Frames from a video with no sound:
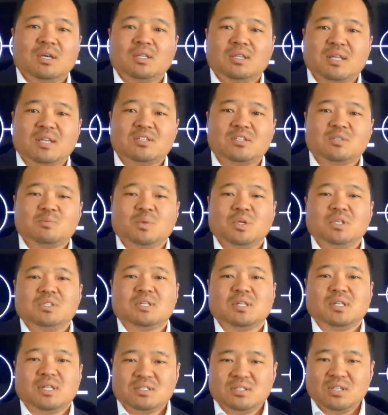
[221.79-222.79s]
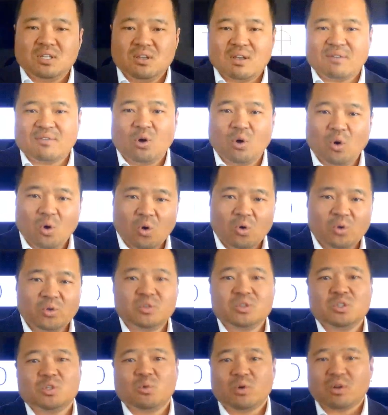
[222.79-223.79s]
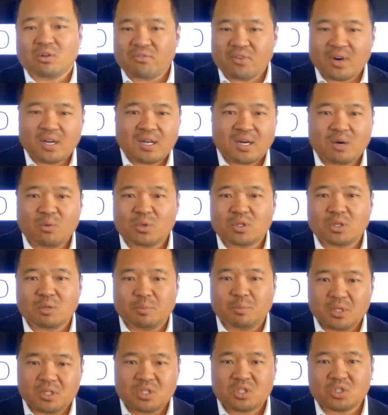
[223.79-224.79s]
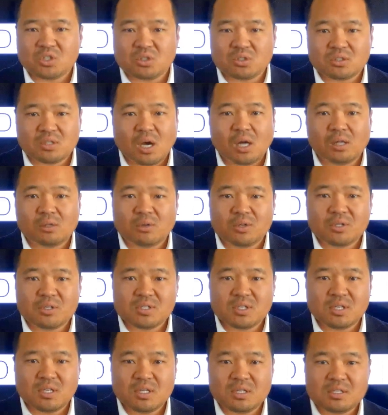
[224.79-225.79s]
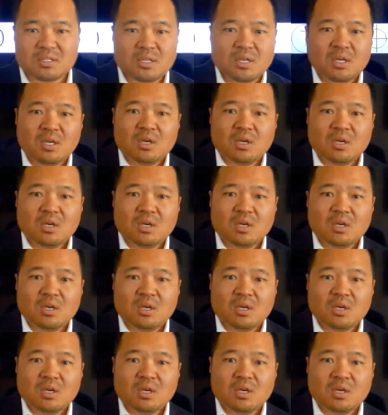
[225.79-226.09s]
That just means that, let's say you have a hole, you want to find out what the positional tolerance is.